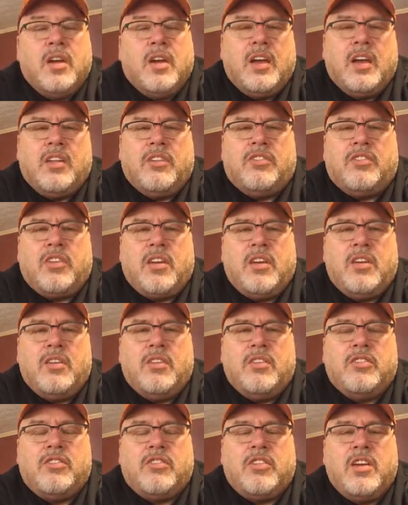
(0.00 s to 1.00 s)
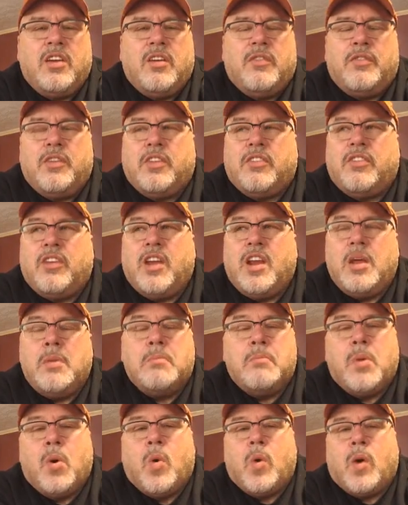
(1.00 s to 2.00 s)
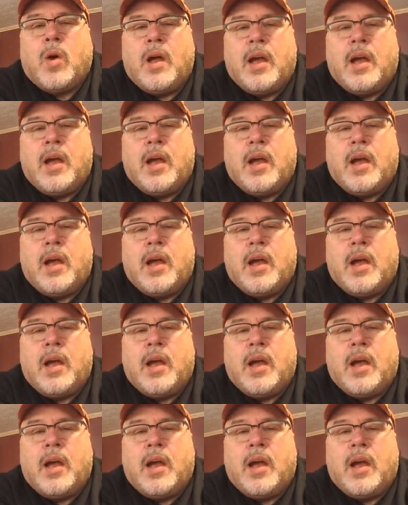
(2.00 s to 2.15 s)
and see if it's any more